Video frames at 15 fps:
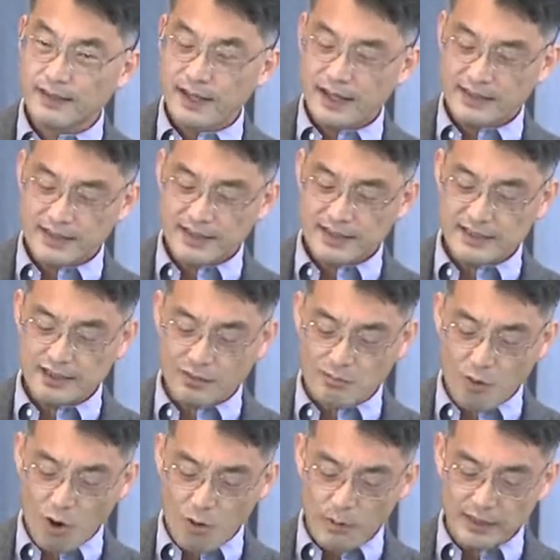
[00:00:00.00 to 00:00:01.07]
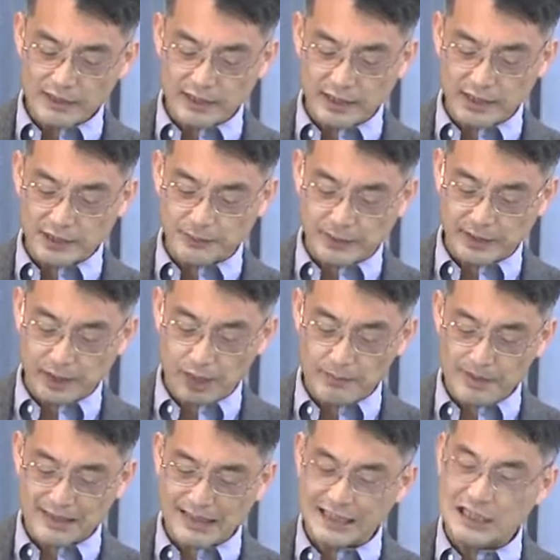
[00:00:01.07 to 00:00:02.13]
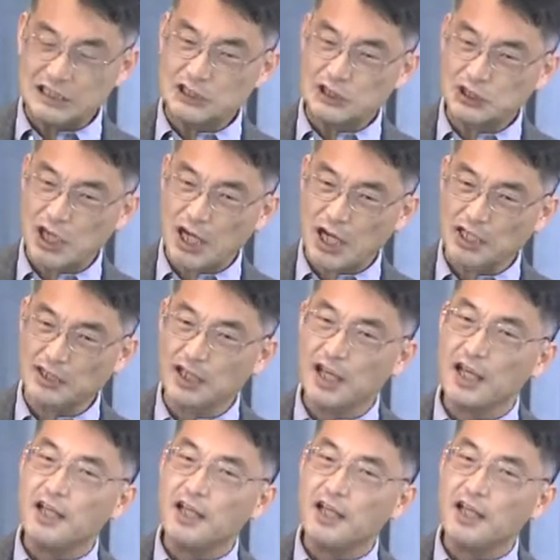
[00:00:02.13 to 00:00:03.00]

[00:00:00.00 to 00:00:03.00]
And then, in a moment that has become a cliche,